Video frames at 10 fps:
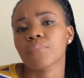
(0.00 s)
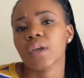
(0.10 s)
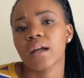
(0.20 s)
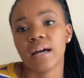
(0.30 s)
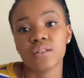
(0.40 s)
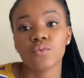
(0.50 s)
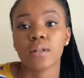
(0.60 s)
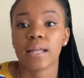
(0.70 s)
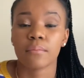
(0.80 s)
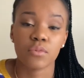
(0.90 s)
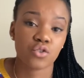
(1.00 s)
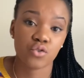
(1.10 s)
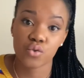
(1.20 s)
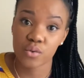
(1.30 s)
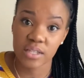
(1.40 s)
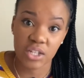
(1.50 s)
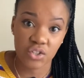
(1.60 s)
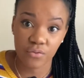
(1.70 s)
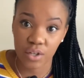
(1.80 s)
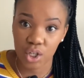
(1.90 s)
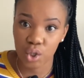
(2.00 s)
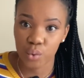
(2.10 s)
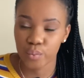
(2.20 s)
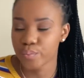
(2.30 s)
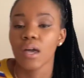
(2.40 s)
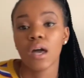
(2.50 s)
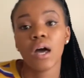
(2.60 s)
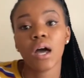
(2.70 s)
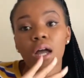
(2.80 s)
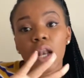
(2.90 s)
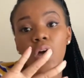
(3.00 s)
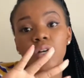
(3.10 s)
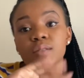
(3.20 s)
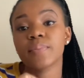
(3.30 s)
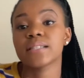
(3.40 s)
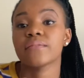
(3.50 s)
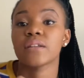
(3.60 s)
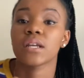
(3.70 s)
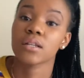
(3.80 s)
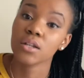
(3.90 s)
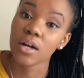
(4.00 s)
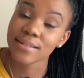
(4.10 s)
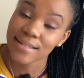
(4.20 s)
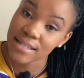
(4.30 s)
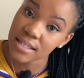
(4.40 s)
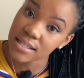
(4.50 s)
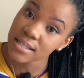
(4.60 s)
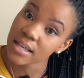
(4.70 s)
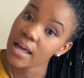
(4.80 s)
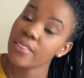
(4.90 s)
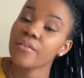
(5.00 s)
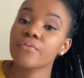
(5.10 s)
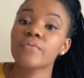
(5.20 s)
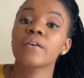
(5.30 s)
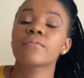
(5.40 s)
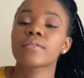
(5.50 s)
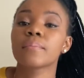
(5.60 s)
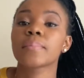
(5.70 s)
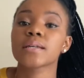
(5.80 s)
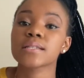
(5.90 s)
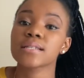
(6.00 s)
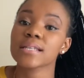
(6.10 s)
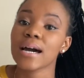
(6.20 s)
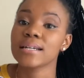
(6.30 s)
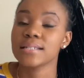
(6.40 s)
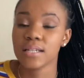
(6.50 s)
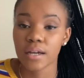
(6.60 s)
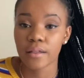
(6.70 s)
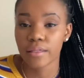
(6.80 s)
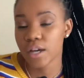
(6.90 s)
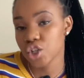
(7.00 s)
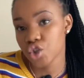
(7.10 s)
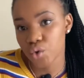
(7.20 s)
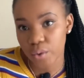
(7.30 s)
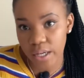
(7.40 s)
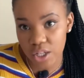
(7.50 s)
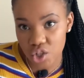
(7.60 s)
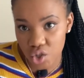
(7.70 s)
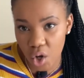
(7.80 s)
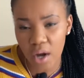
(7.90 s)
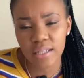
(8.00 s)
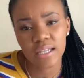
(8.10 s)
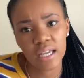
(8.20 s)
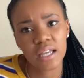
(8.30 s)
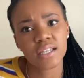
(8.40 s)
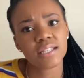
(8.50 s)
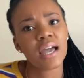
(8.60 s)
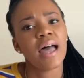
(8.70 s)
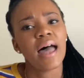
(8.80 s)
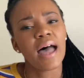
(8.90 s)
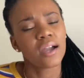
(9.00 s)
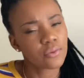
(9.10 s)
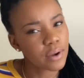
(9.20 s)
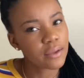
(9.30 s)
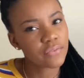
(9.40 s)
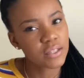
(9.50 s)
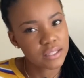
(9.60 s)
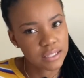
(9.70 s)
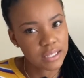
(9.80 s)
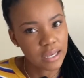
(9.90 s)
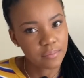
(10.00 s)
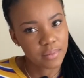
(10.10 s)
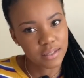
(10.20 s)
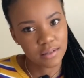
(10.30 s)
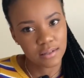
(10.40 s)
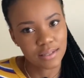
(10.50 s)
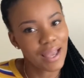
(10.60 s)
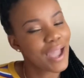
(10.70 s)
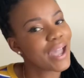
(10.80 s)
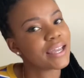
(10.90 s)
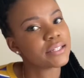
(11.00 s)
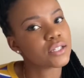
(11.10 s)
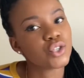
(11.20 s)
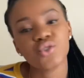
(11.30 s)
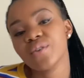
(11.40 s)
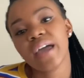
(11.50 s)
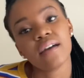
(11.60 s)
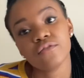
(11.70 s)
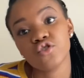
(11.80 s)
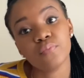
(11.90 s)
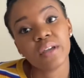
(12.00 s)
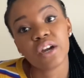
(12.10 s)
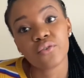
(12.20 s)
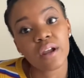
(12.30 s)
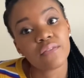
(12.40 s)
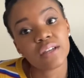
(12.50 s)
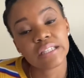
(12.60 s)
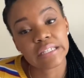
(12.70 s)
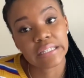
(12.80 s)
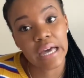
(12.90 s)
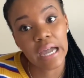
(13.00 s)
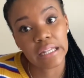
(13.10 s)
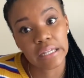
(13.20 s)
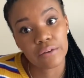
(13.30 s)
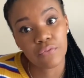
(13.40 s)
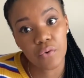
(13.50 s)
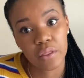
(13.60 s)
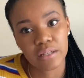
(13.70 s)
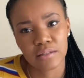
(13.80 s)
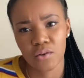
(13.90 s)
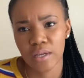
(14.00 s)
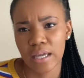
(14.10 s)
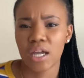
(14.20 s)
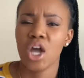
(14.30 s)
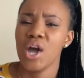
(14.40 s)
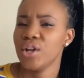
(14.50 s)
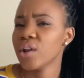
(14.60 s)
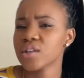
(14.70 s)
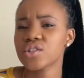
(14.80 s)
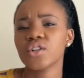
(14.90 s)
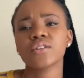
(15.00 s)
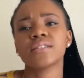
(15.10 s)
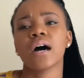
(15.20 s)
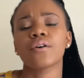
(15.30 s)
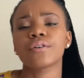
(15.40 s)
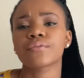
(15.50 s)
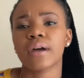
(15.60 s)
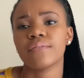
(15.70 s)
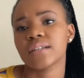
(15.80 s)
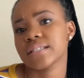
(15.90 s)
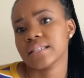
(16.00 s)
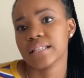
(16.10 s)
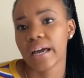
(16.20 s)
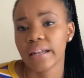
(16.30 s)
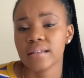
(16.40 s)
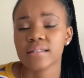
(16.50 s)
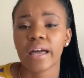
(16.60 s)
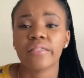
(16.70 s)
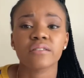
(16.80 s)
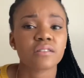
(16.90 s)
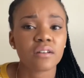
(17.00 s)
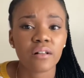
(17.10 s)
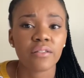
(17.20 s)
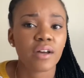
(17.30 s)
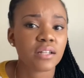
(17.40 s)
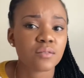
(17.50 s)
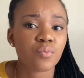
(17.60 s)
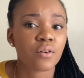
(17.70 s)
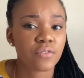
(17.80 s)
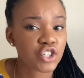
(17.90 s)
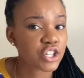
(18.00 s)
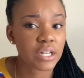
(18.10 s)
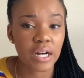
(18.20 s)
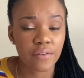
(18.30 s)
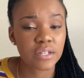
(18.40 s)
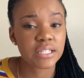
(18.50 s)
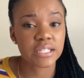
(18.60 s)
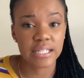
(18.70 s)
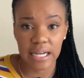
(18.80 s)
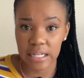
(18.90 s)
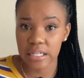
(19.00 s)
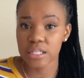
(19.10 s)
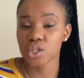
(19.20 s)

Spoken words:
guys would like me to do such a video. Last but definitely not least, the 5th business idea that you can start is a graphic design business. And you don't have to be a graphic designer for this, okay? Not to look down on graphic designers and the skill that professional graphic designers